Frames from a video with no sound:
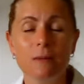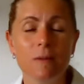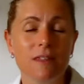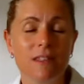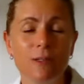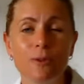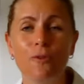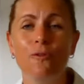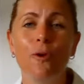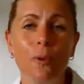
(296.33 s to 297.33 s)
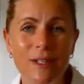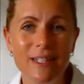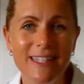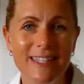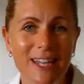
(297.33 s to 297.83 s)
Smith has looked
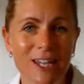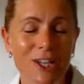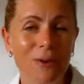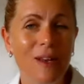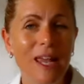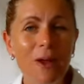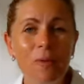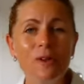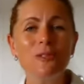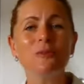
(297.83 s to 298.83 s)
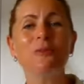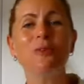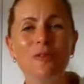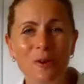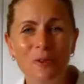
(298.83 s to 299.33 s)
forward to seeing you and he wants
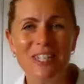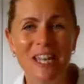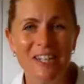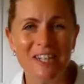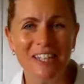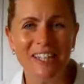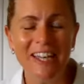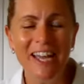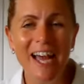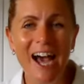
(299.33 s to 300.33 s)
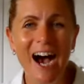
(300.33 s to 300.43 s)
all of your attention.